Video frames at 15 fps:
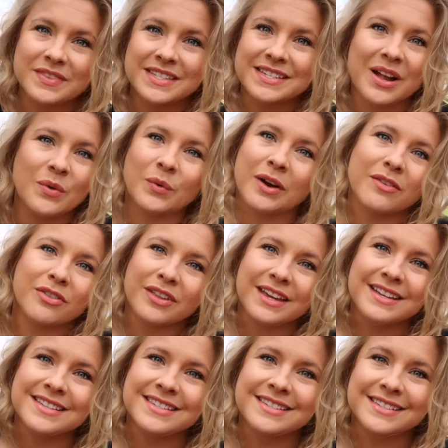It's not
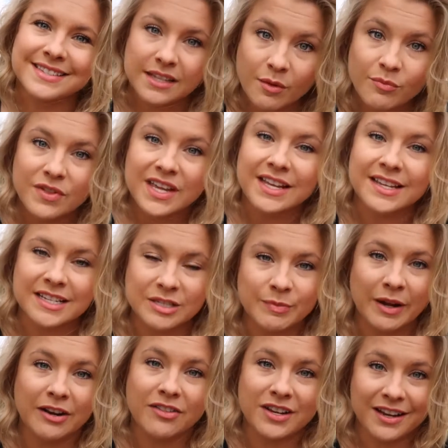worthless. Something is
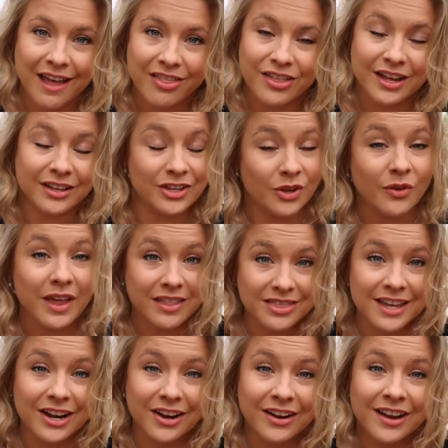better than nothing. You'll
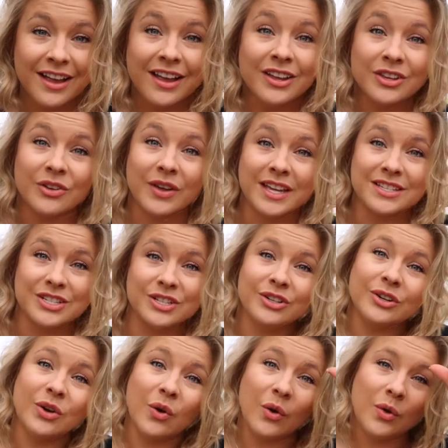get there. You'll get to
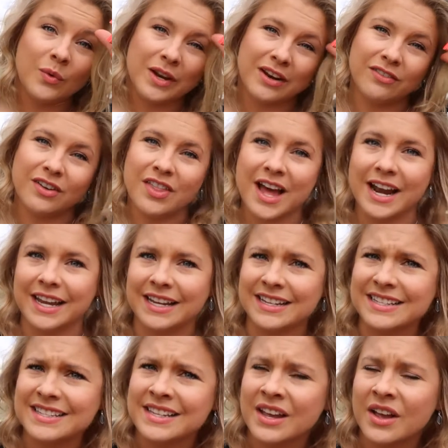your goal, whatever that
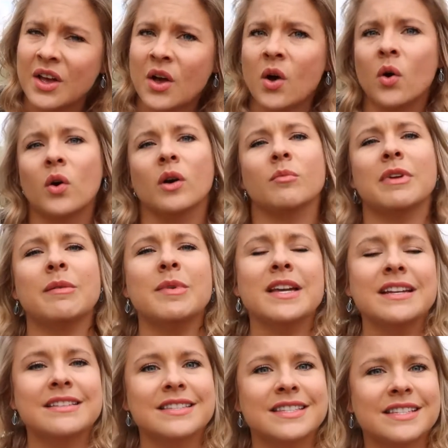is. Or
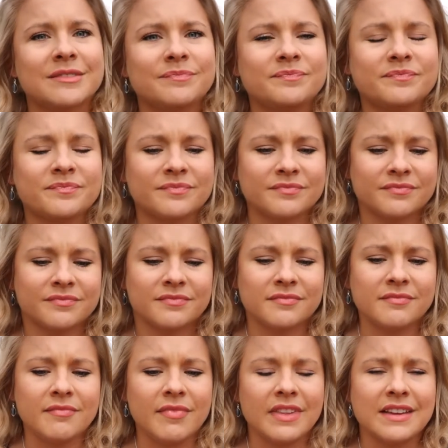maybe it's
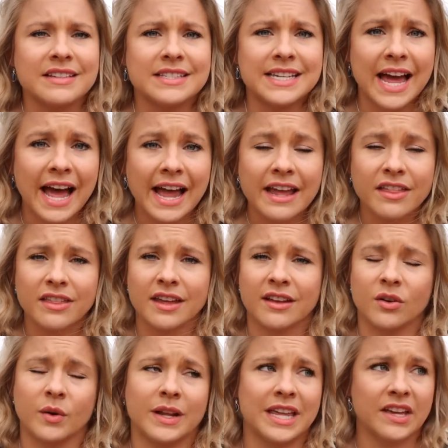
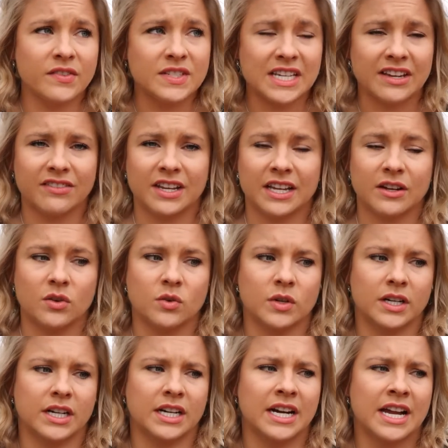tithing or gift giving
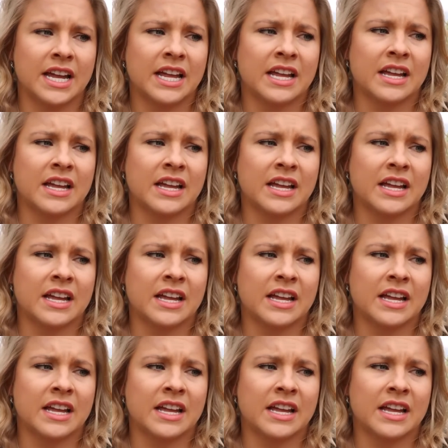or